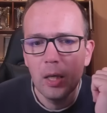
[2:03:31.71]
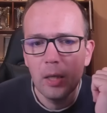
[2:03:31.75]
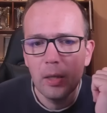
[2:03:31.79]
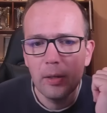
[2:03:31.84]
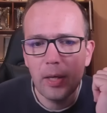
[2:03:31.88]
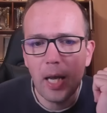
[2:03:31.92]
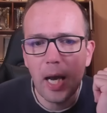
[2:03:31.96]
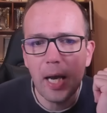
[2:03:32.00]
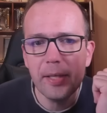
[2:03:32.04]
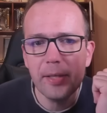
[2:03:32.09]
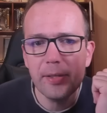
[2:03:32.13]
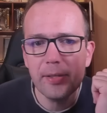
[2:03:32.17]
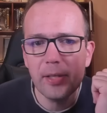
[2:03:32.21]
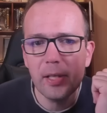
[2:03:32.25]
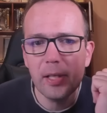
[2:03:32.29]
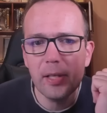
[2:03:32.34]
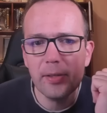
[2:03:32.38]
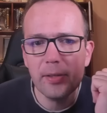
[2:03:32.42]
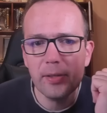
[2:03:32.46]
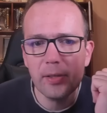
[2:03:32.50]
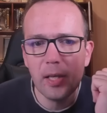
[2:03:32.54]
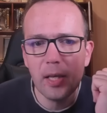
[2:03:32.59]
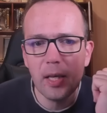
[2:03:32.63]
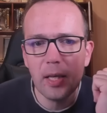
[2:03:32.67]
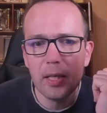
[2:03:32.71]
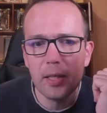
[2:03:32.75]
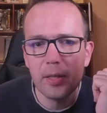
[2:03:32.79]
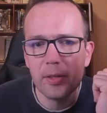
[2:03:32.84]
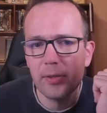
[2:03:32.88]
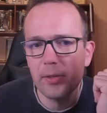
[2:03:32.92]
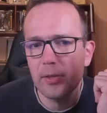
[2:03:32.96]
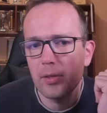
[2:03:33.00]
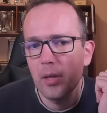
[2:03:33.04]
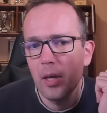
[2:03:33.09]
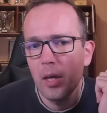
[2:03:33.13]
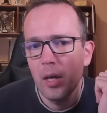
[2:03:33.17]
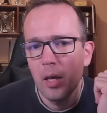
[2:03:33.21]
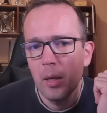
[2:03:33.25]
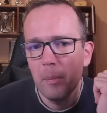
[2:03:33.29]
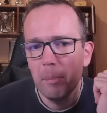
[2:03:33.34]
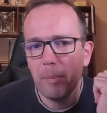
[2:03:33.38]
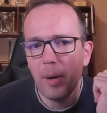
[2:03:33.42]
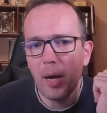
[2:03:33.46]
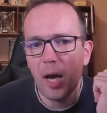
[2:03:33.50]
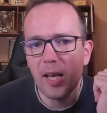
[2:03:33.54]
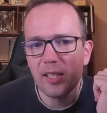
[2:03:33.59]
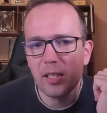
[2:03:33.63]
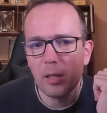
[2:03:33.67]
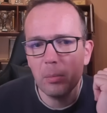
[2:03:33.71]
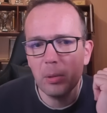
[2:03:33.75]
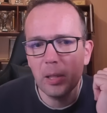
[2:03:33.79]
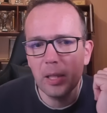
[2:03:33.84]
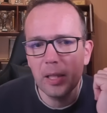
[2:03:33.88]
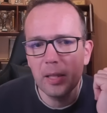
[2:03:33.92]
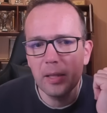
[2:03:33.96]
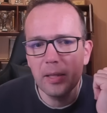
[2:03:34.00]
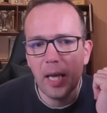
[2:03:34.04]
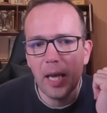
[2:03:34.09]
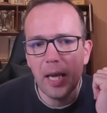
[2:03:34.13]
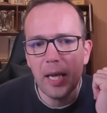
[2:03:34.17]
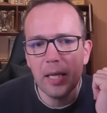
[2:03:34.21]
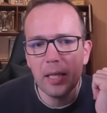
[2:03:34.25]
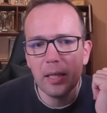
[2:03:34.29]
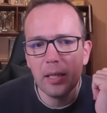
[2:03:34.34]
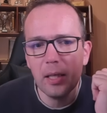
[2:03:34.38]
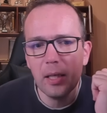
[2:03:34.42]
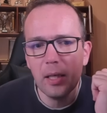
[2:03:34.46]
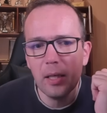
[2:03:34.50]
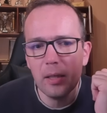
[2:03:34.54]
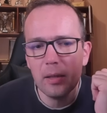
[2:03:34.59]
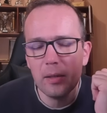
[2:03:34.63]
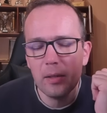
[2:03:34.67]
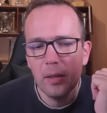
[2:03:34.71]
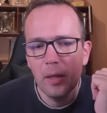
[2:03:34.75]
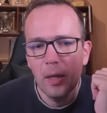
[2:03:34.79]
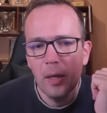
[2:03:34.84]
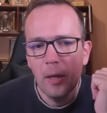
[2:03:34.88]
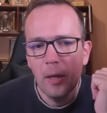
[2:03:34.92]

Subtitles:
knight c6, possibly take it.